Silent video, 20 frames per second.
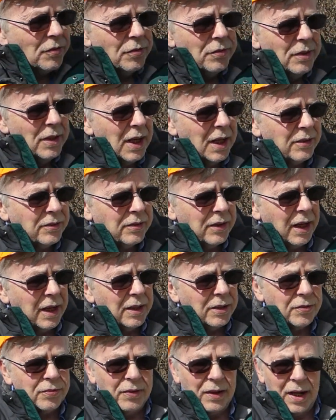if you're not
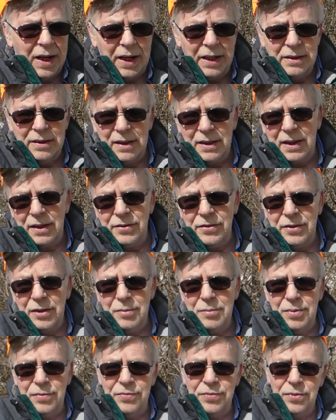satisfied, like I
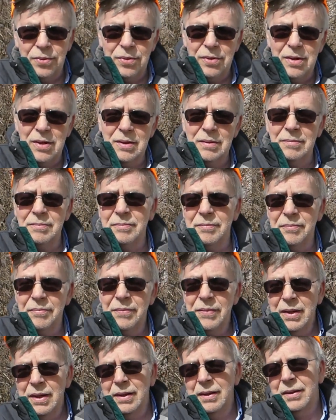said before,
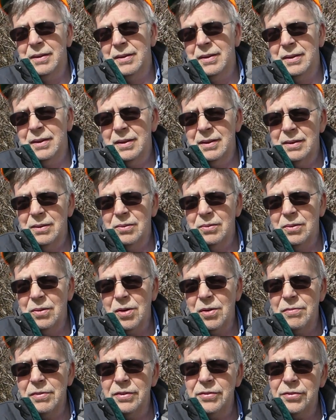
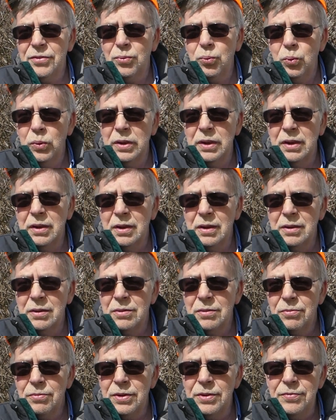Orvis
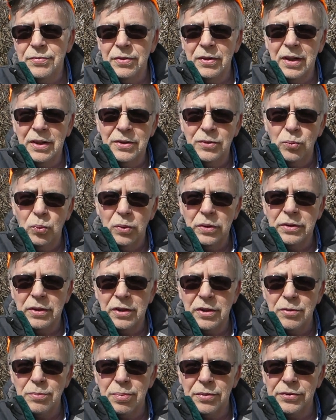will refund
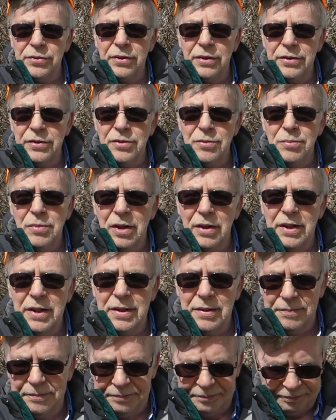100% of your
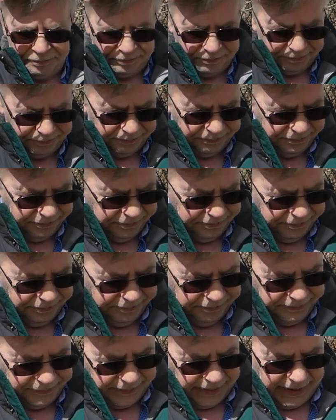money.
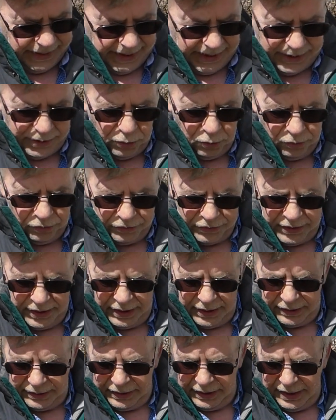And I don't
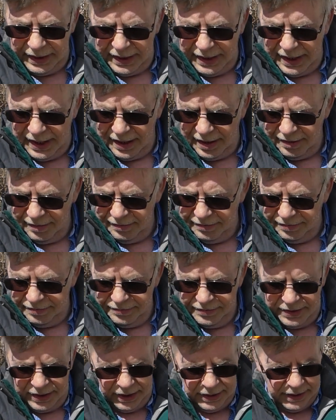think they have
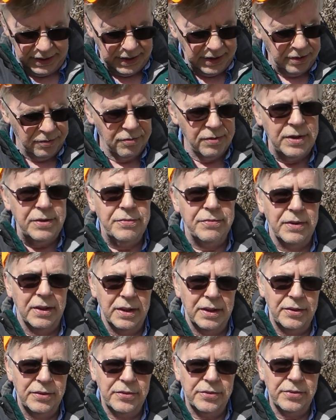done any
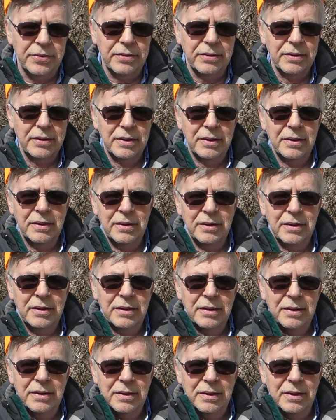refunds
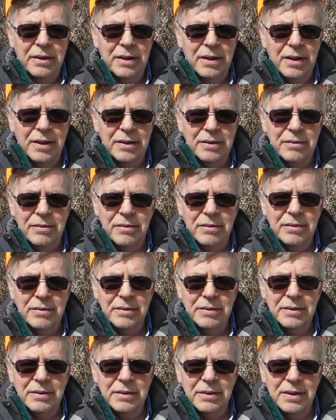on
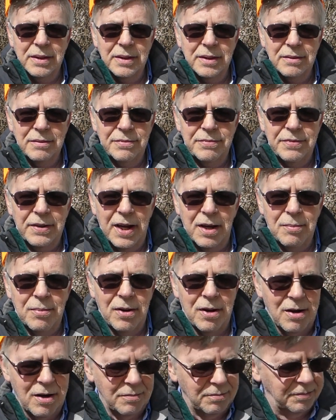the
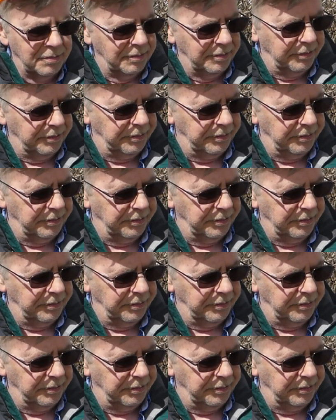Fabarm